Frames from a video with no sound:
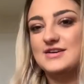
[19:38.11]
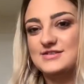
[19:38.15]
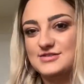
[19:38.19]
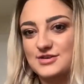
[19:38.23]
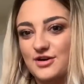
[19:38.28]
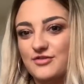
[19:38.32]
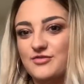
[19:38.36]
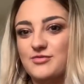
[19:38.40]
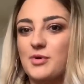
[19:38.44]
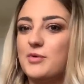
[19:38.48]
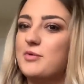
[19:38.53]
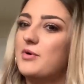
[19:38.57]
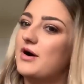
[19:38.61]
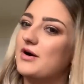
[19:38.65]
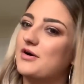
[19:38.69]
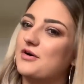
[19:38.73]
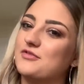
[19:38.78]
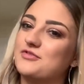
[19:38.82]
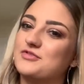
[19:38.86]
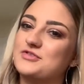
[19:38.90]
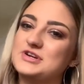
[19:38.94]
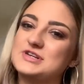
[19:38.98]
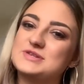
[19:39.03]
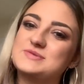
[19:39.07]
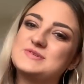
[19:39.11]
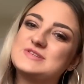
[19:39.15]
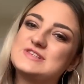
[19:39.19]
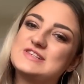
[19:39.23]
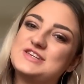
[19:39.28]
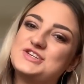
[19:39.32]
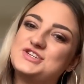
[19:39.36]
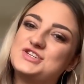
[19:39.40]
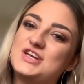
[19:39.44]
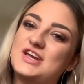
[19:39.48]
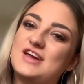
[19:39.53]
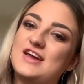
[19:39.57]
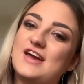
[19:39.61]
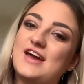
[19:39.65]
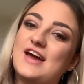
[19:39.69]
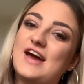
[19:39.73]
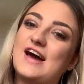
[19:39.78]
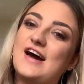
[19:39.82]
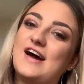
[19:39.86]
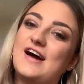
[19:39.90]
That's all for my what I got for Christmas this year.